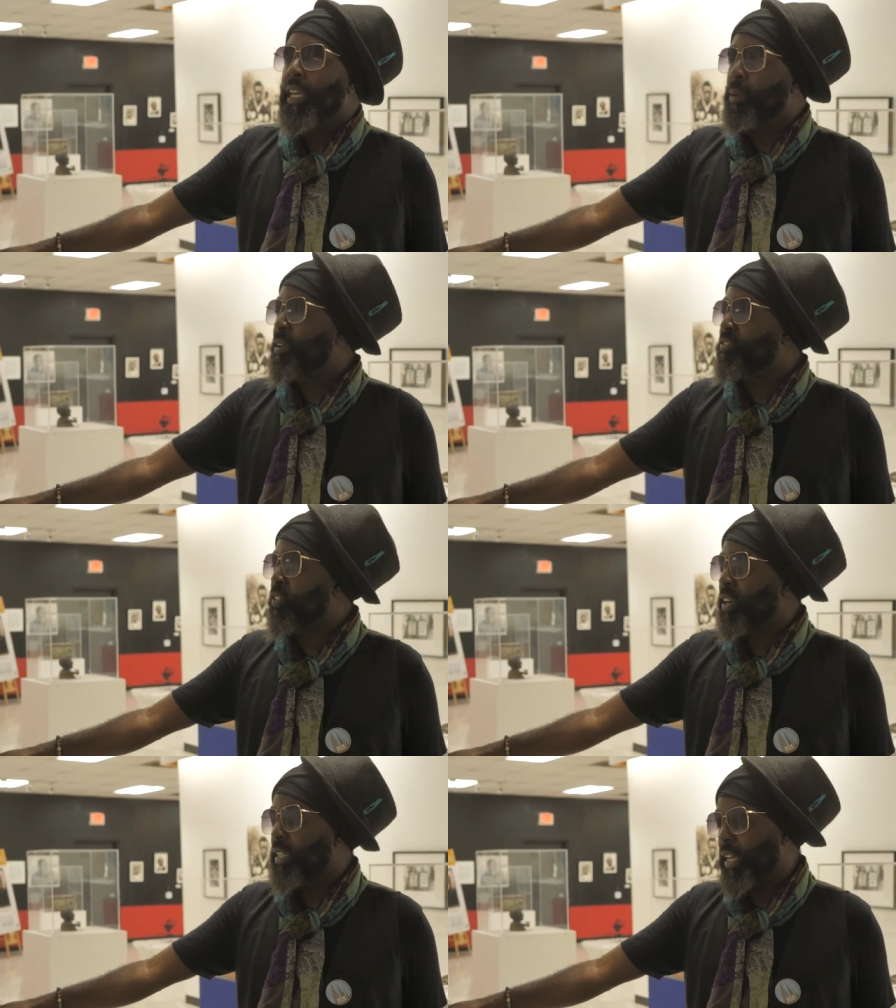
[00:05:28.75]
He
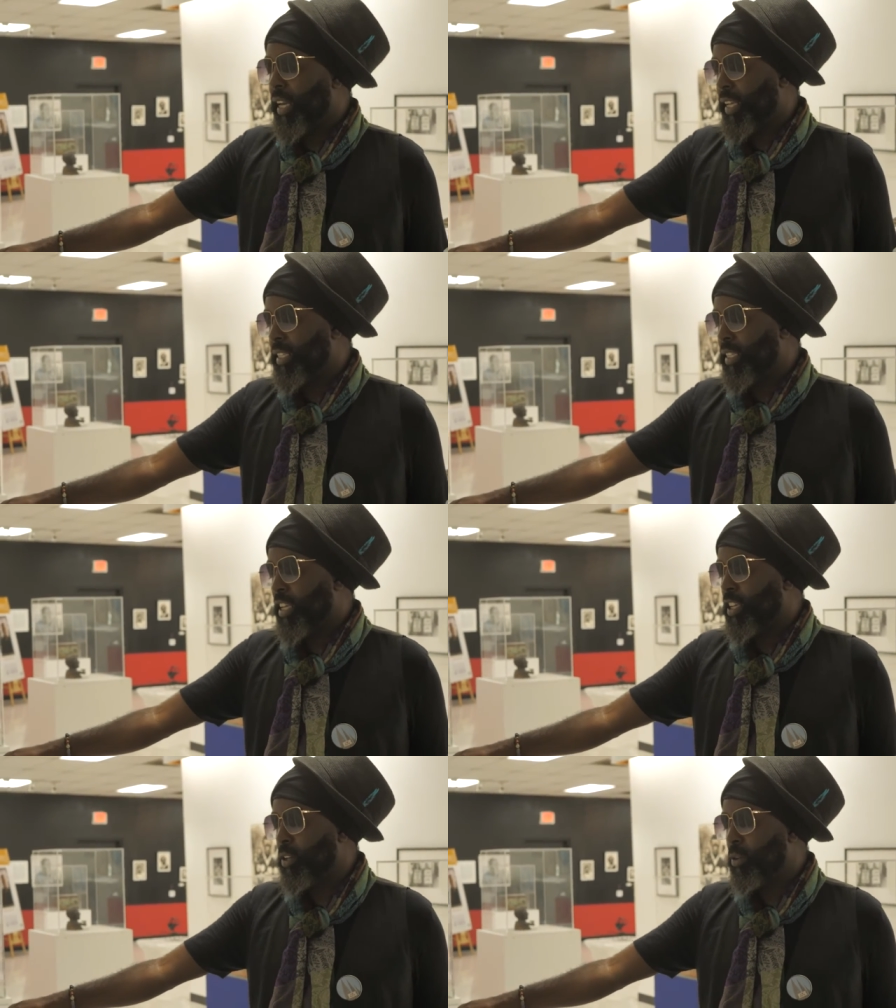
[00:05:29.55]
befriended
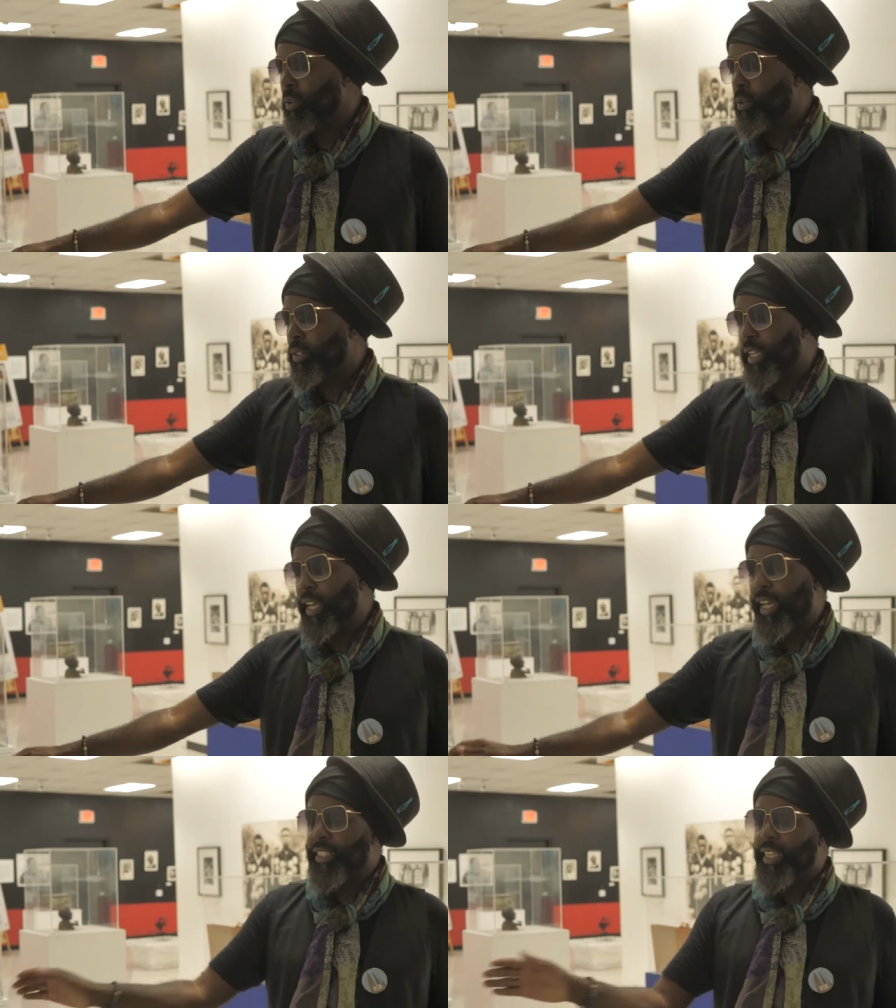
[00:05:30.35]
Langston Hughes,
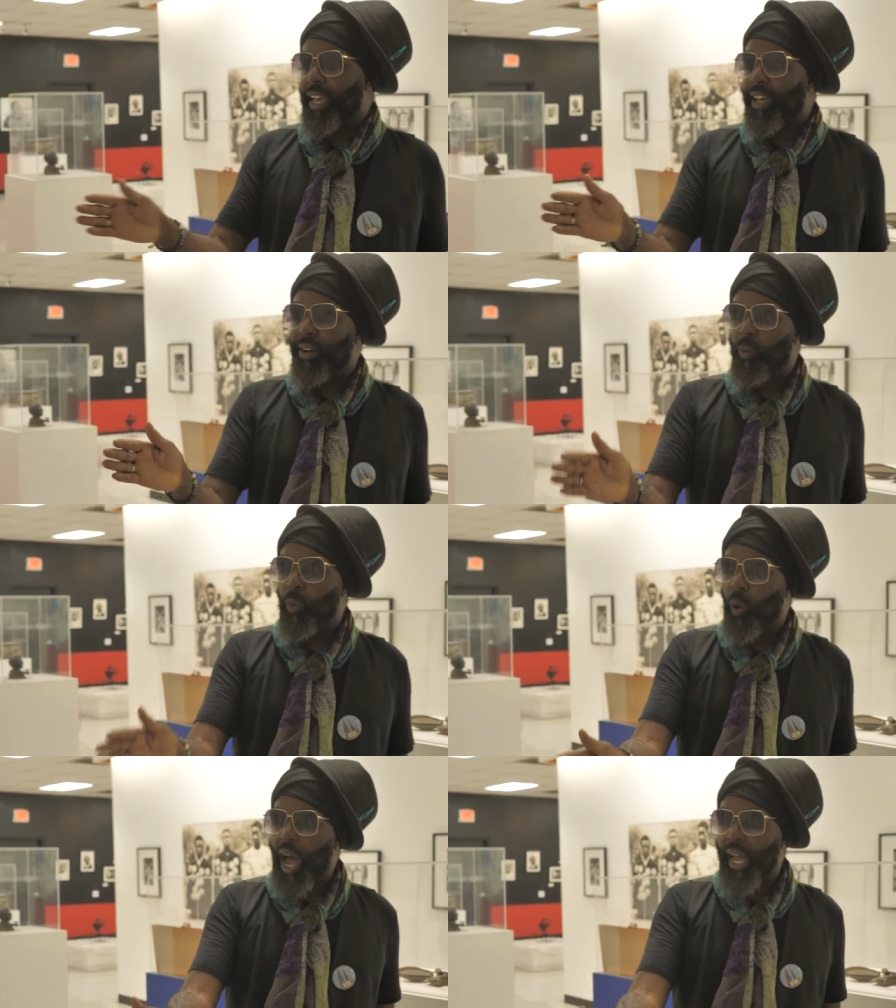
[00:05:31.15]
and that's that
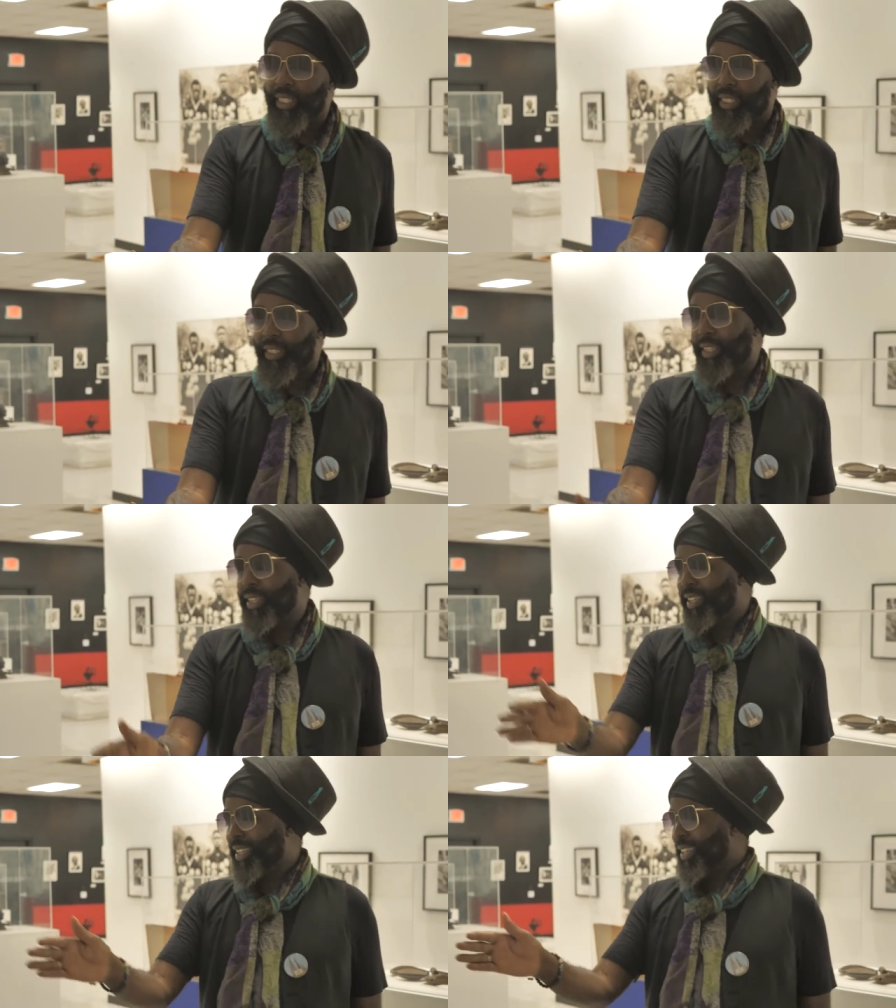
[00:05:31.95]

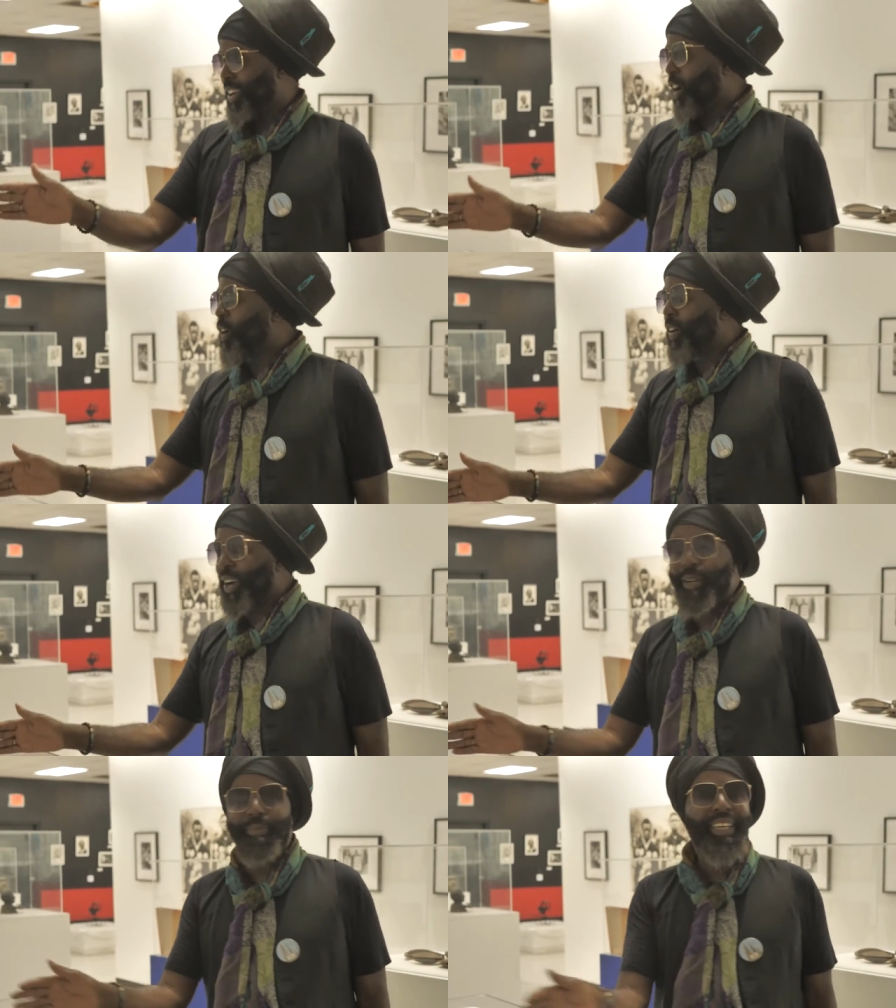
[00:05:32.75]

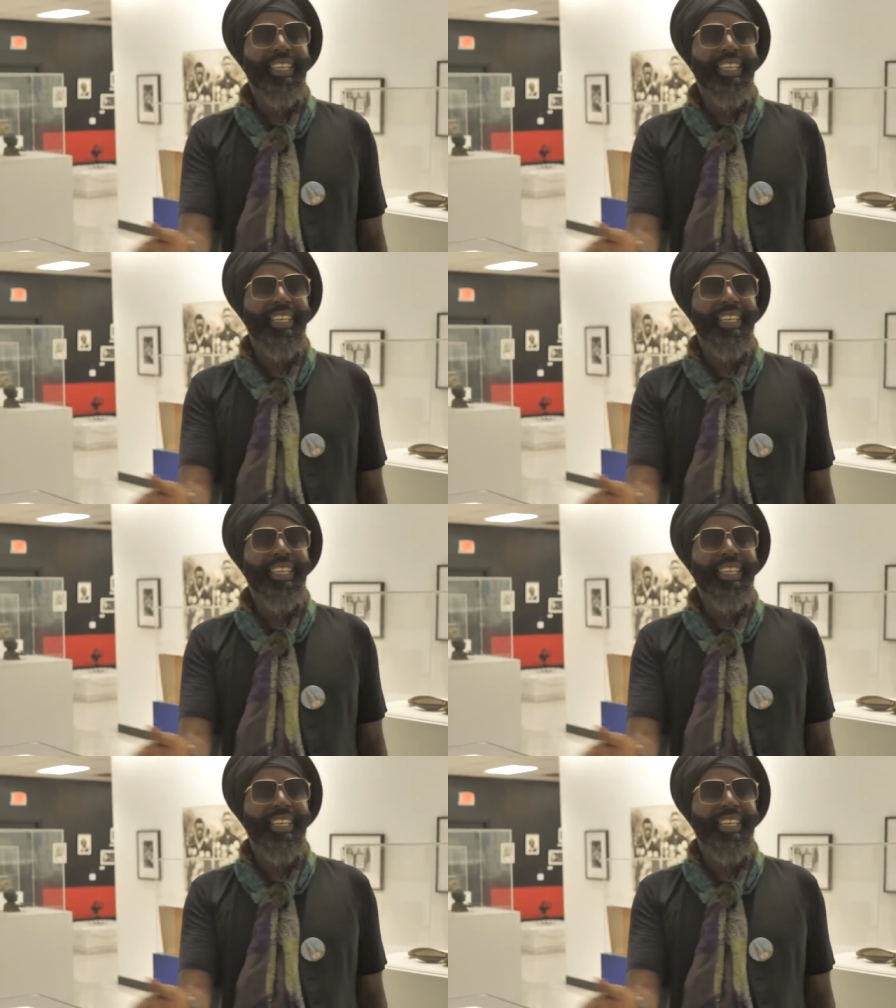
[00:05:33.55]
Watts-Harlem